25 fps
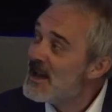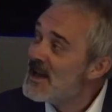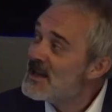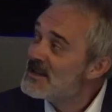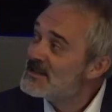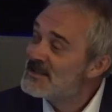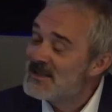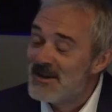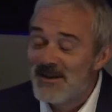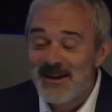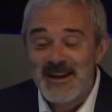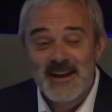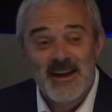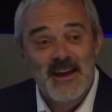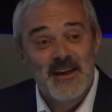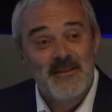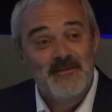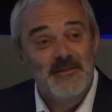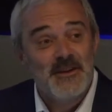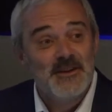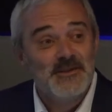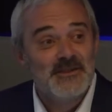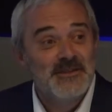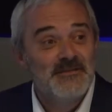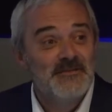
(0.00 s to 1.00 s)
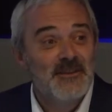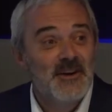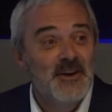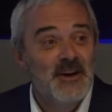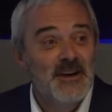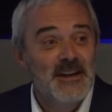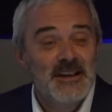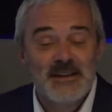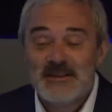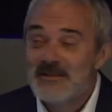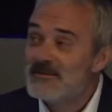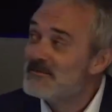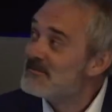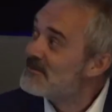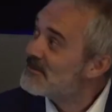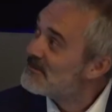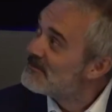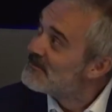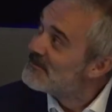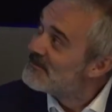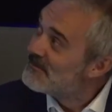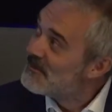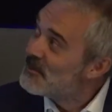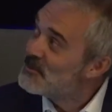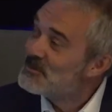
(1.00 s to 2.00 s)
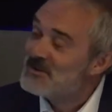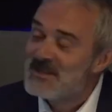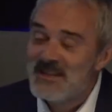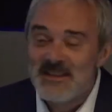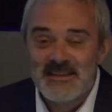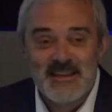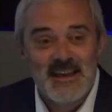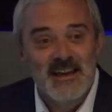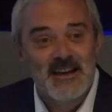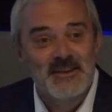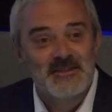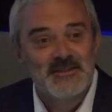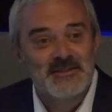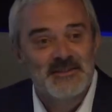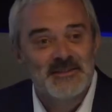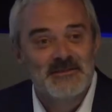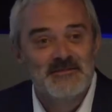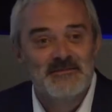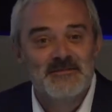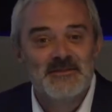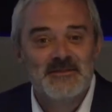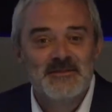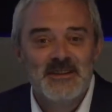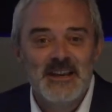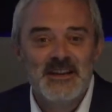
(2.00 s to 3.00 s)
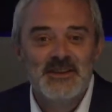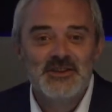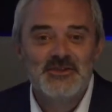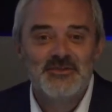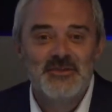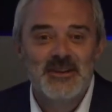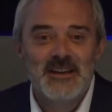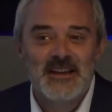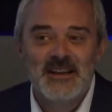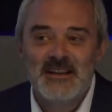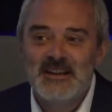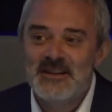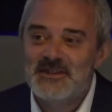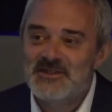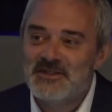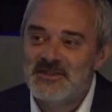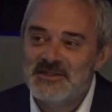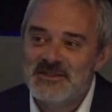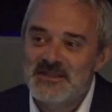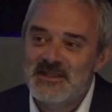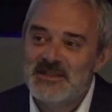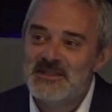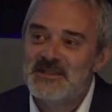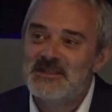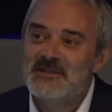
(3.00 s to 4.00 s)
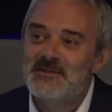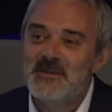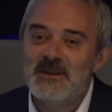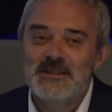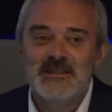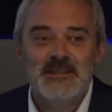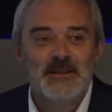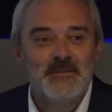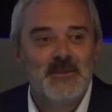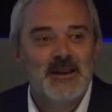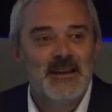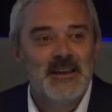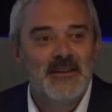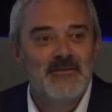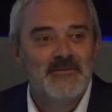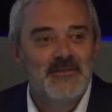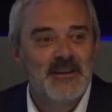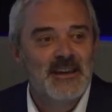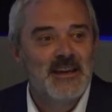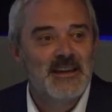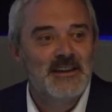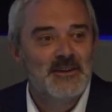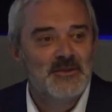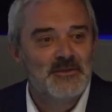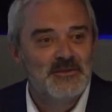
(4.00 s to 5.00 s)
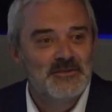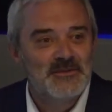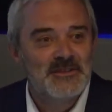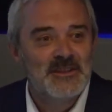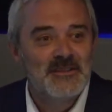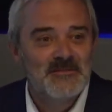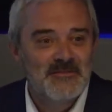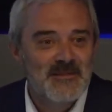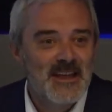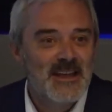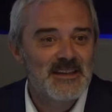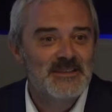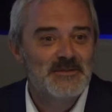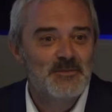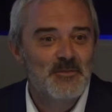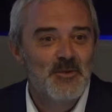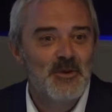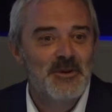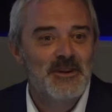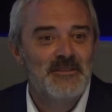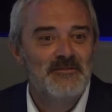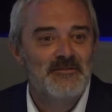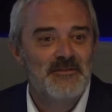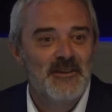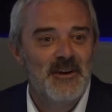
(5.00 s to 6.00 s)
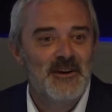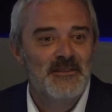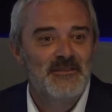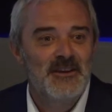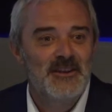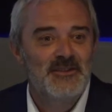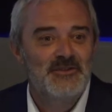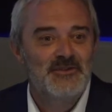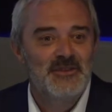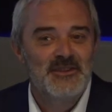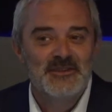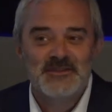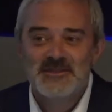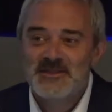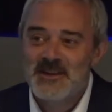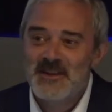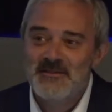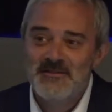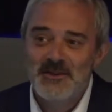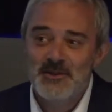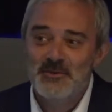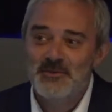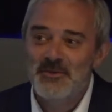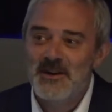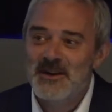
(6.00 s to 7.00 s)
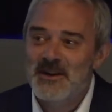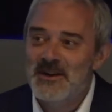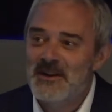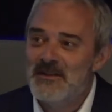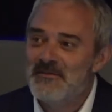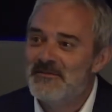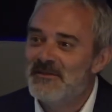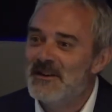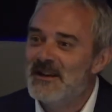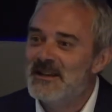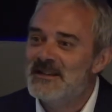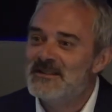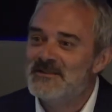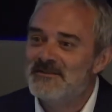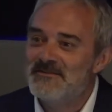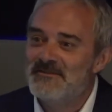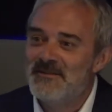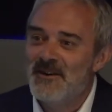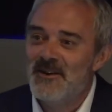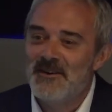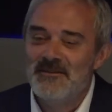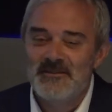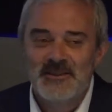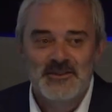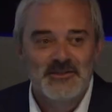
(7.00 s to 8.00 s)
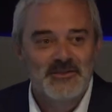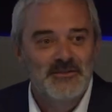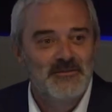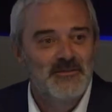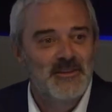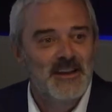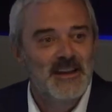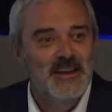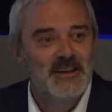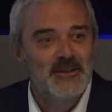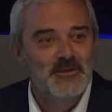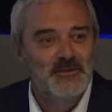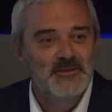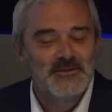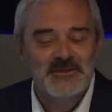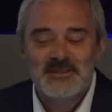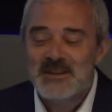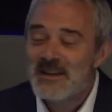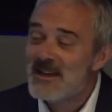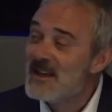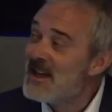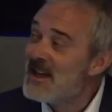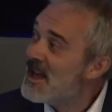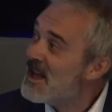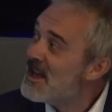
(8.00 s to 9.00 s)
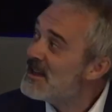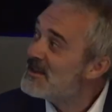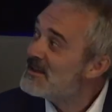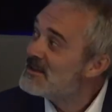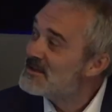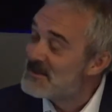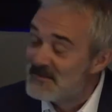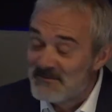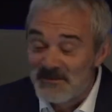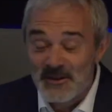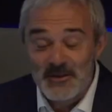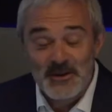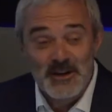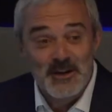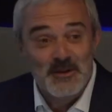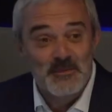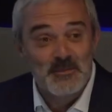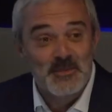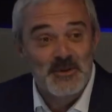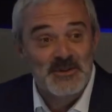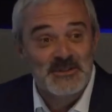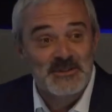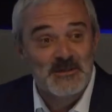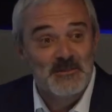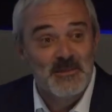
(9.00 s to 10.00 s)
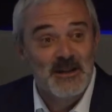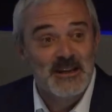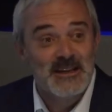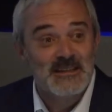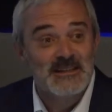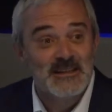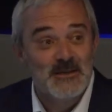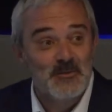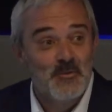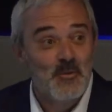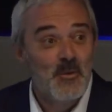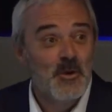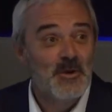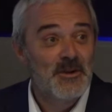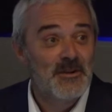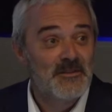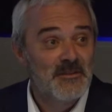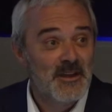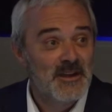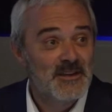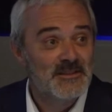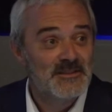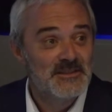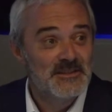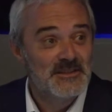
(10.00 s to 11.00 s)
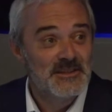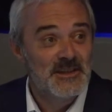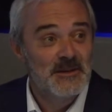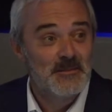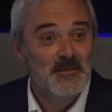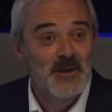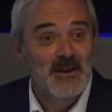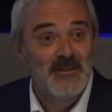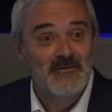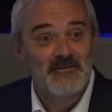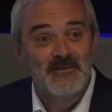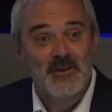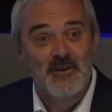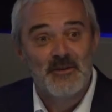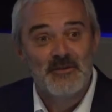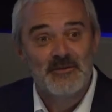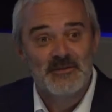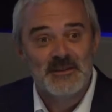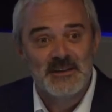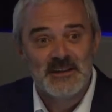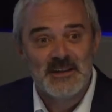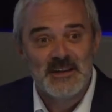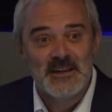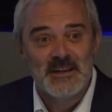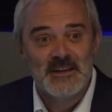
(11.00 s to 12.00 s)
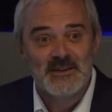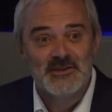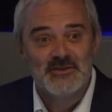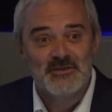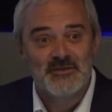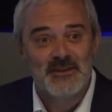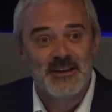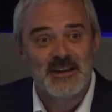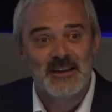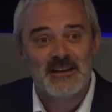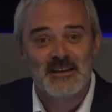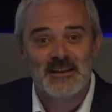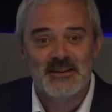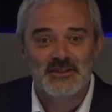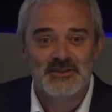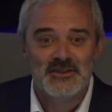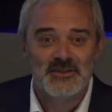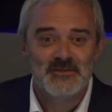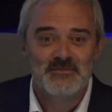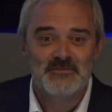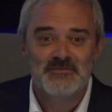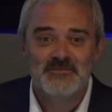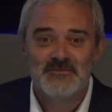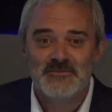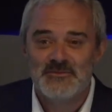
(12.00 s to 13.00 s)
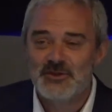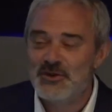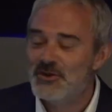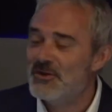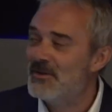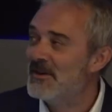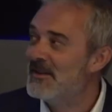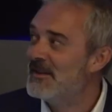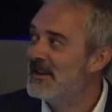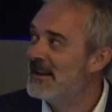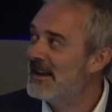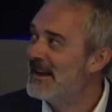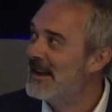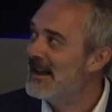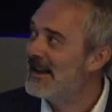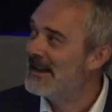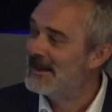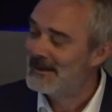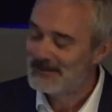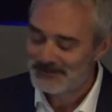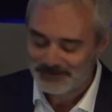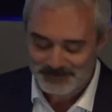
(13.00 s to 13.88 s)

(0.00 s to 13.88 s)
So if you divide 40,000 injury collisions into 20 million vehicles, that's 1 in 500. So if you're running a fleet of 500 vehicles, there's a very good possibility one of those is going to be involved in an injury collision during the year.